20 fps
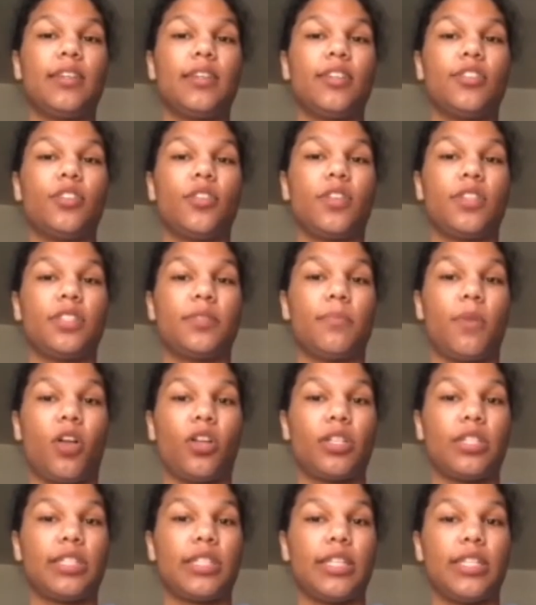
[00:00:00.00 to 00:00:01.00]
So the smaller
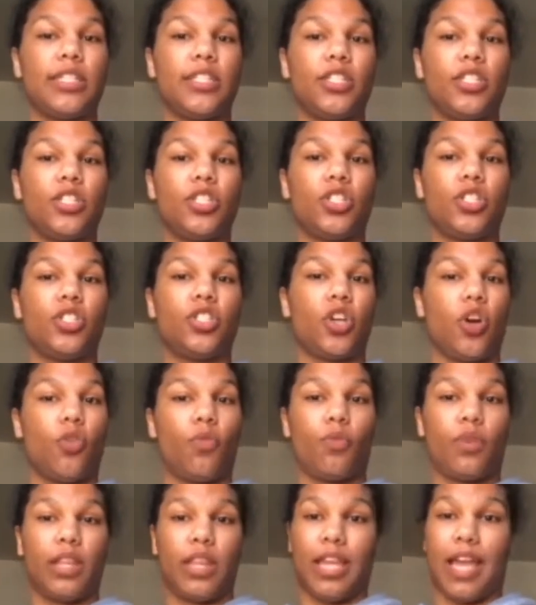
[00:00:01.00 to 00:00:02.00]
cities don't
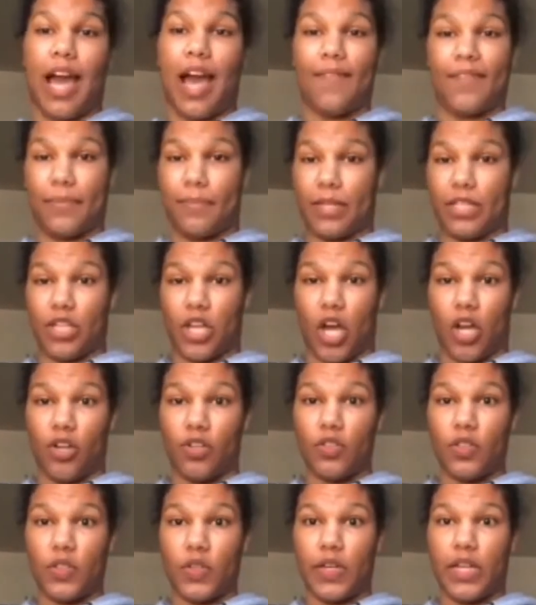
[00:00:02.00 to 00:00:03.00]
really have a
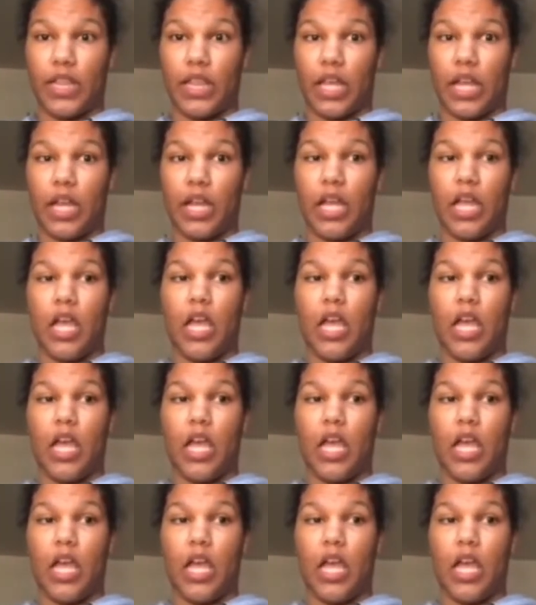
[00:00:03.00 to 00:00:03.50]
McDonald's or anything.